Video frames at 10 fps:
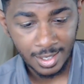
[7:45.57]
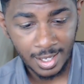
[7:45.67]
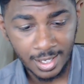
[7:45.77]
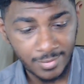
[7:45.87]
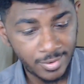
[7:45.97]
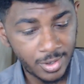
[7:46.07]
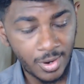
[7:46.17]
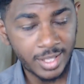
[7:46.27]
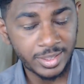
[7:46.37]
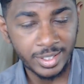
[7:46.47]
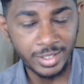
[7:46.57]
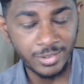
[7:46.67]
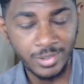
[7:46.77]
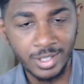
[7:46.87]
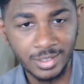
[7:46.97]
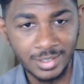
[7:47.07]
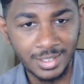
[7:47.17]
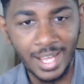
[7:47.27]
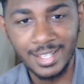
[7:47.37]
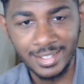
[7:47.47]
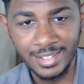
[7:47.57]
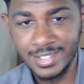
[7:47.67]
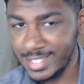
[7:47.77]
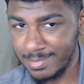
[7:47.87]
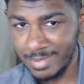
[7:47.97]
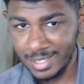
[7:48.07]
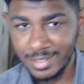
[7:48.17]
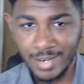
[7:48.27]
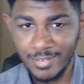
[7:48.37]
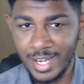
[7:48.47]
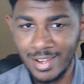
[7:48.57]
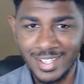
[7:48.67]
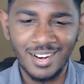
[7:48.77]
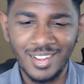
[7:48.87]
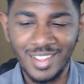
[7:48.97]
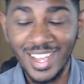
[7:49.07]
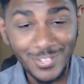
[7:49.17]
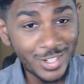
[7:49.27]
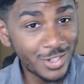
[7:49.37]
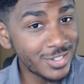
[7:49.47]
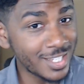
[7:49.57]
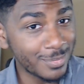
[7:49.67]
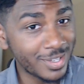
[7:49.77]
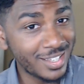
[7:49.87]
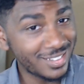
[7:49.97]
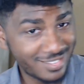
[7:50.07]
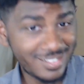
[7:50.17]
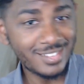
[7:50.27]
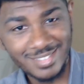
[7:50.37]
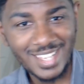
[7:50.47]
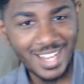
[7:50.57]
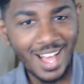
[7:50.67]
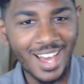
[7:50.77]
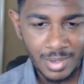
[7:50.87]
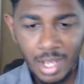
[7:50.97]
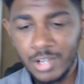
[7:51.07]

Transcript: if you go out there, you are likely to see me every now and again. And if you do see me, say hi.